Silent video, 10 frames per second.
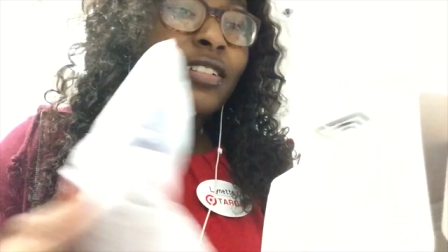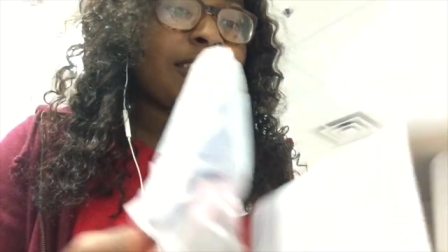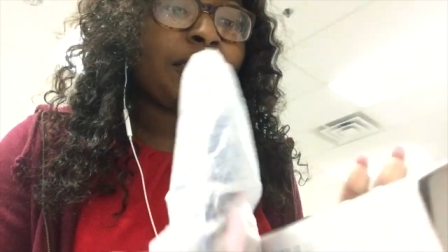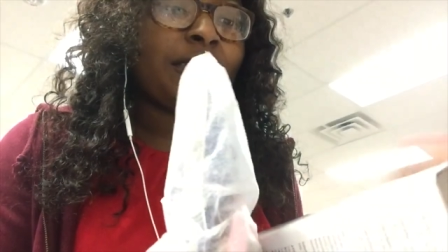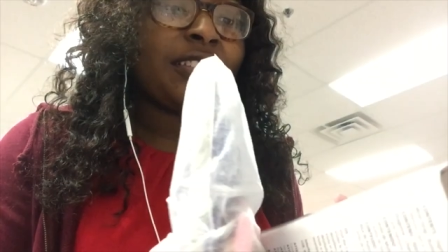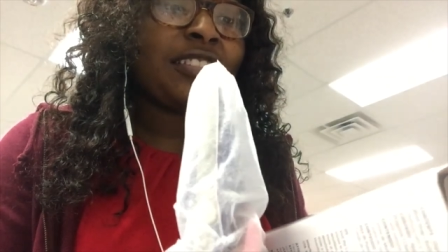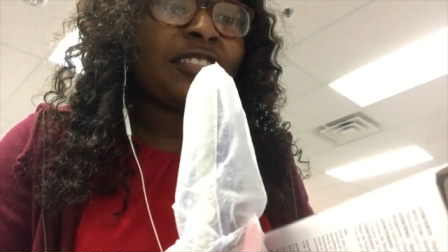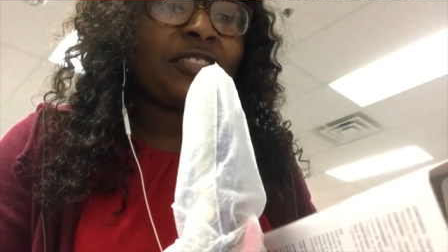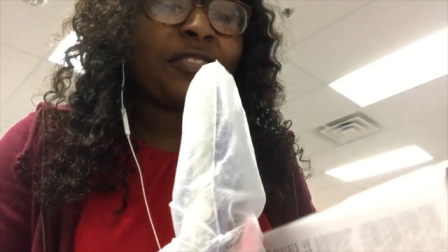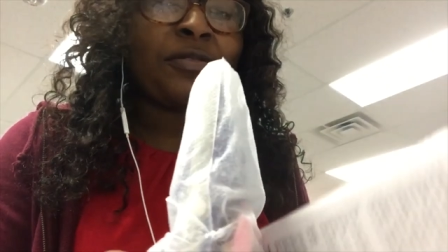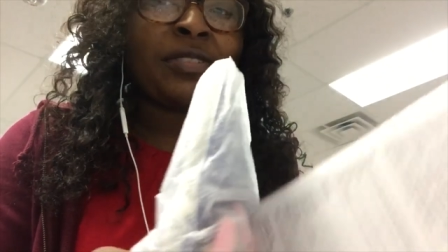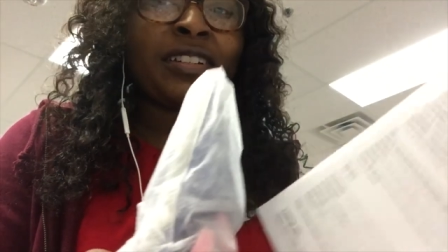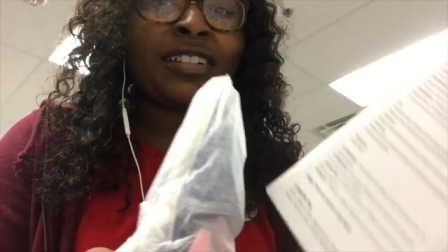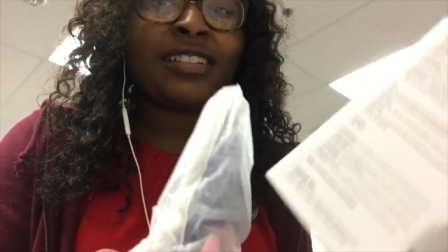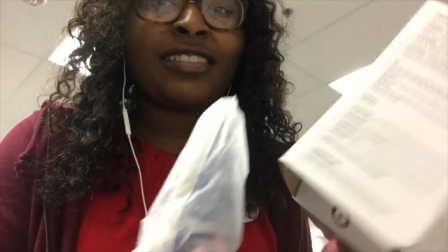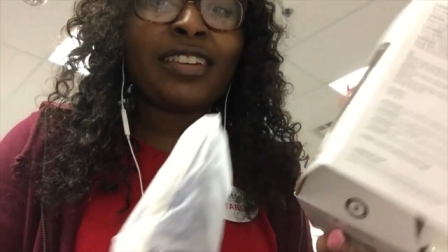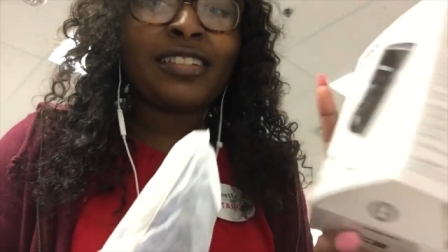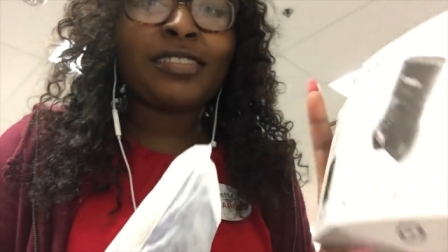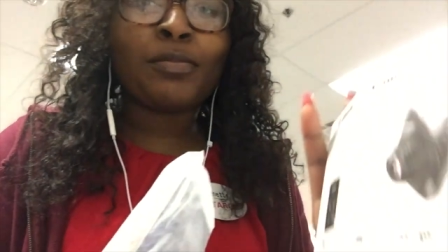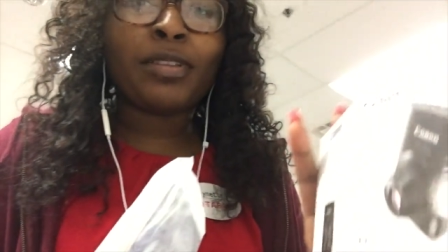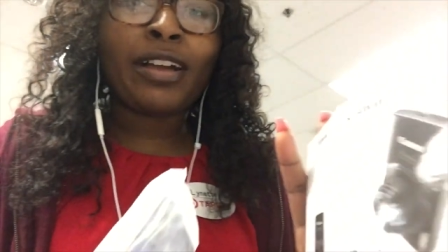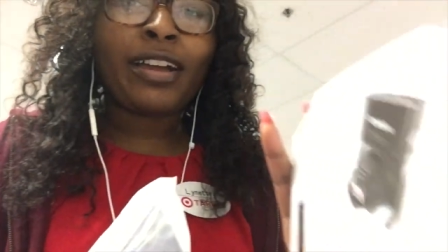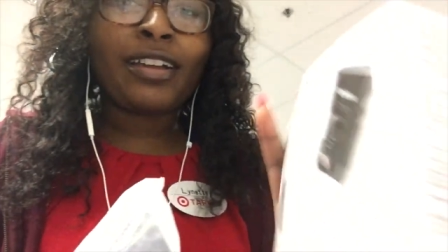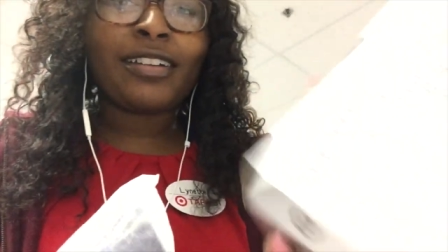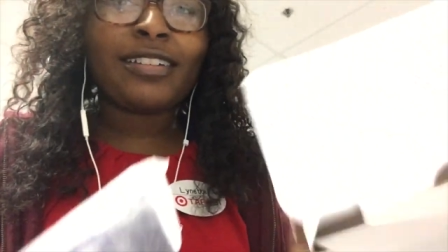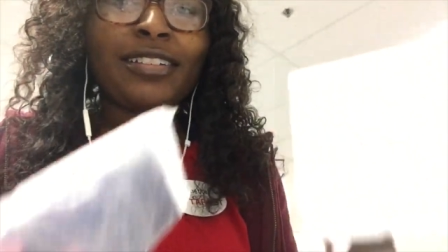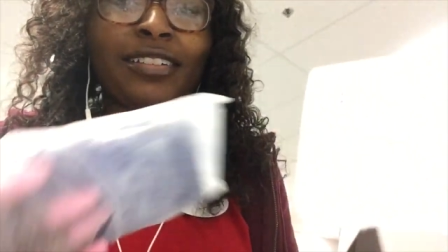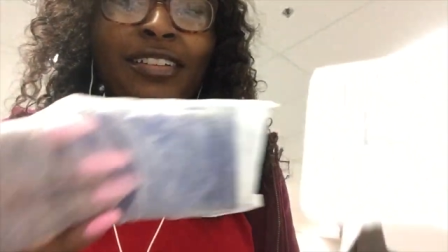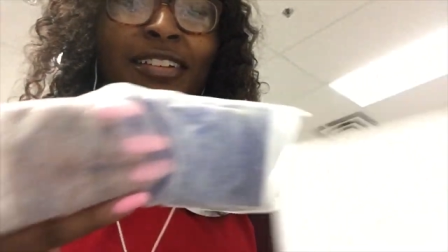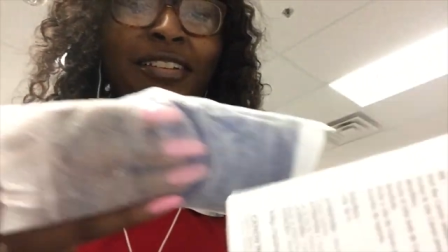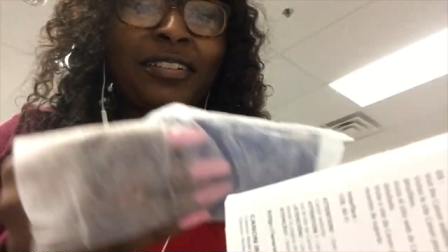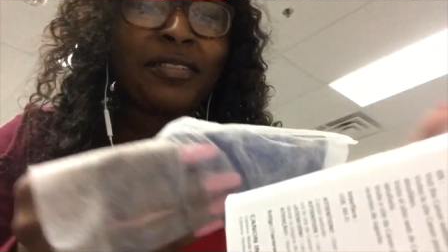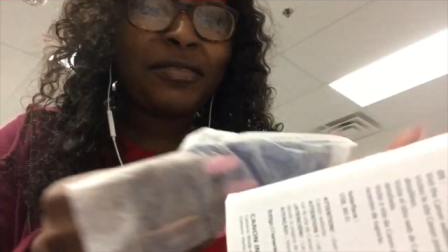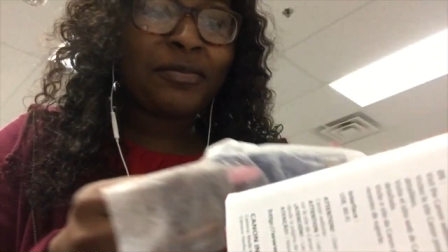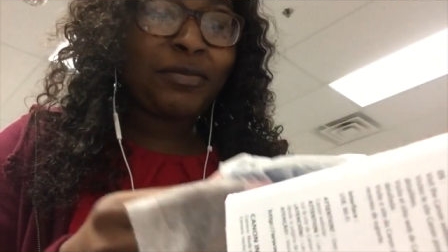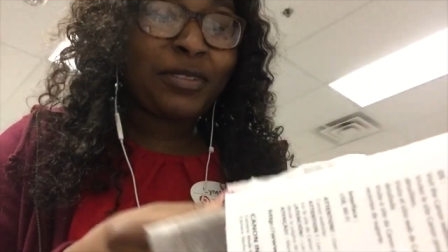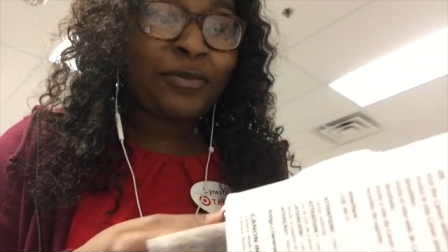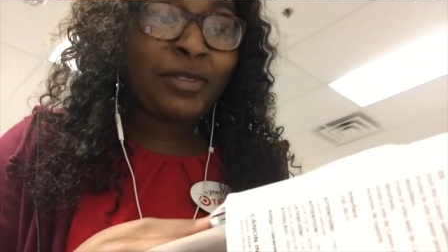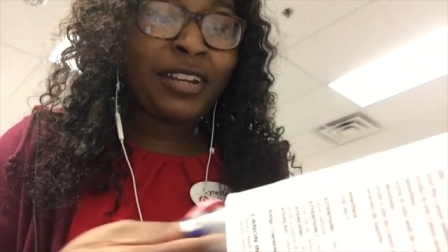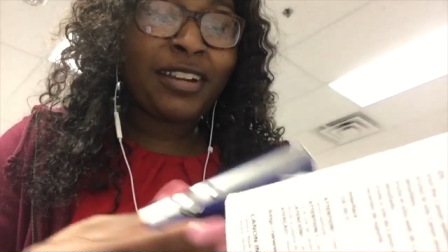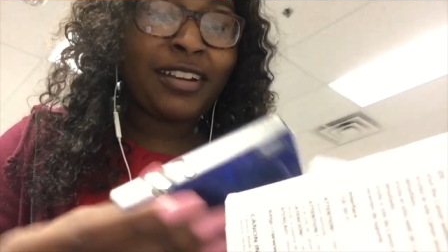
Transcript: So this is showing that it's black, but the one I